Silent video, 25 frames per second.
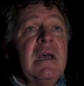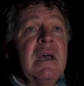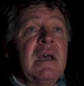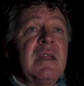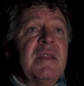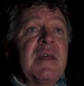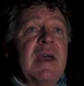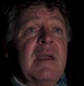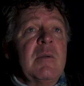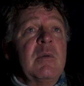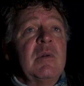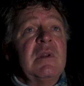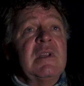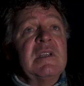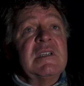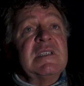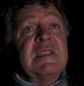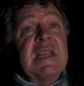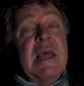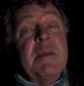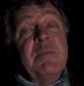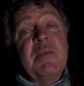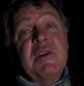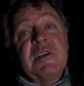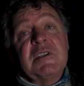They will
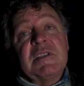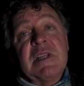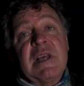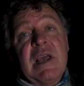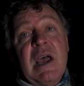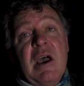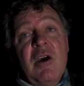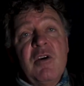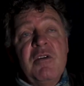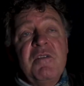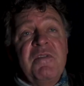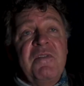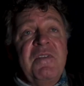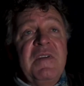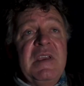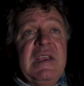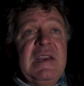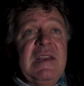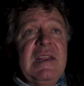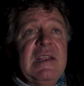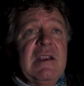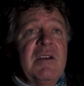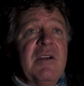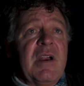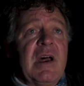establish their own
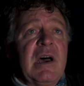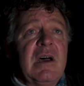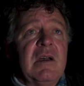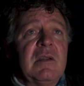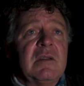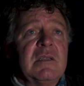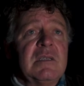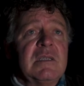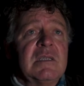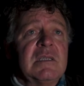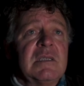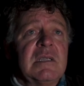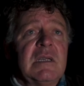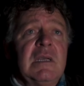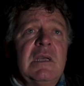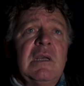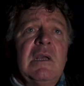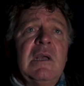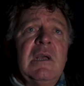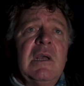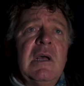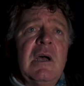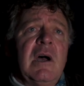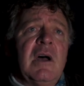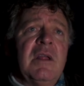feeding grounds,
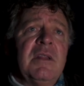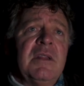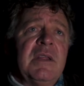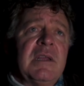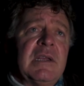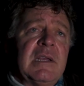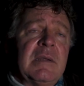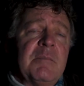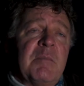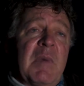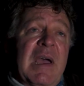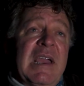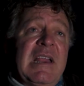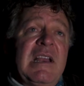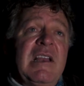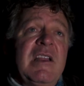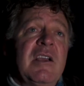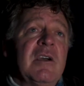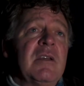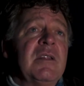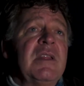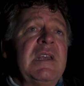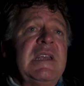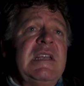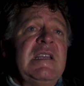mainly
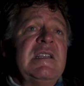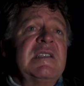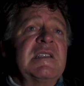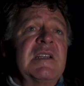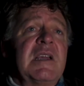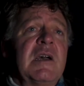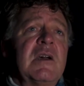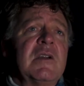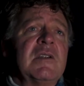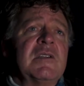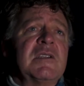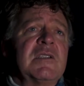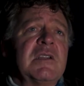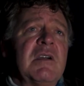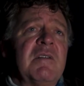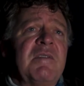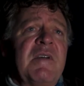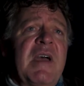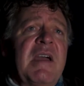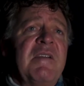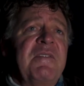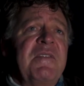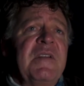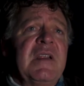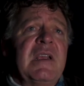on the east coast of
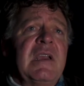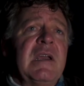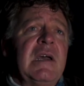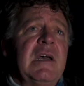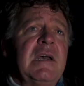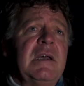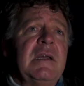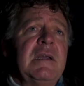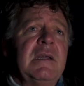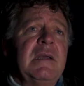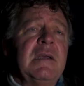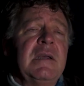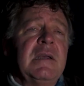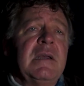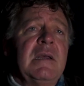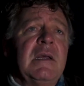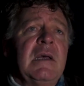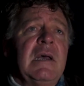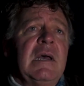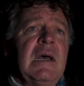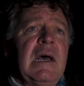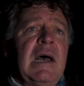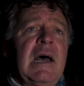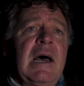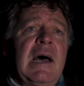Africa,
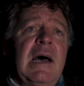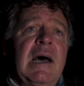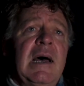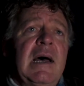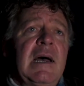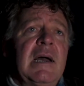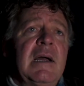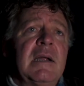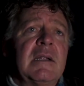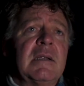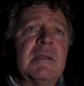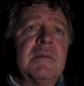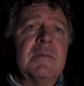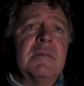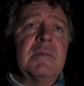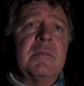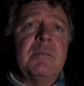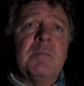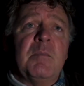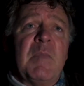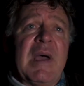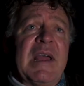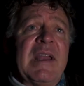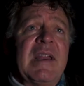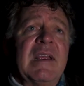
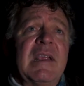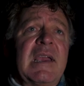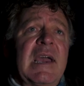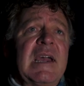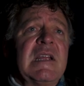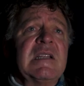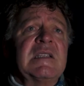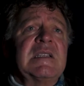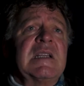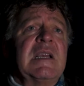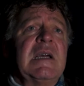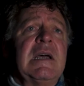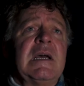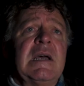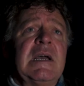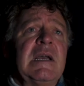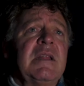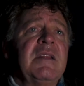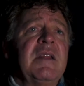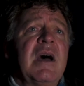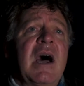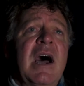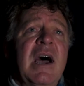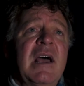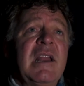Madagascar,
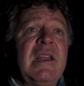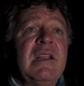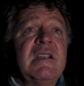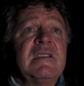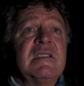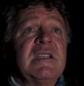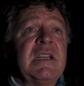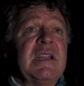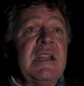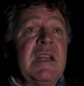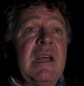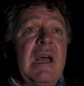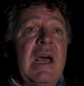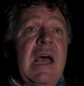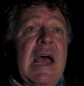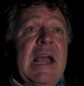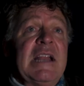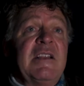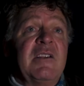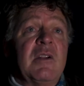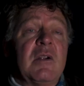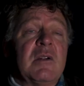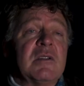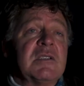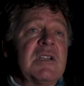and the islands and
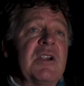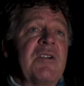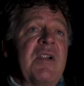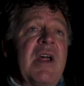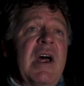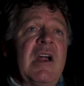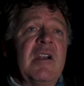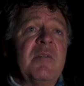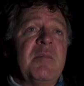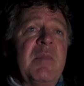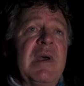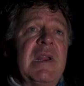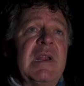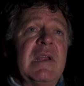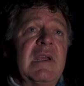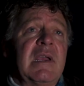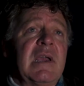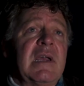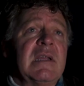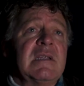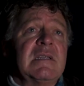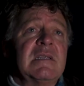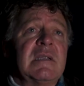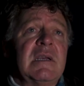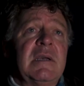atolls around
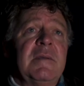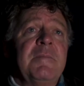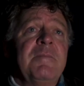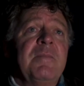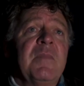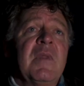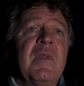Madagascar.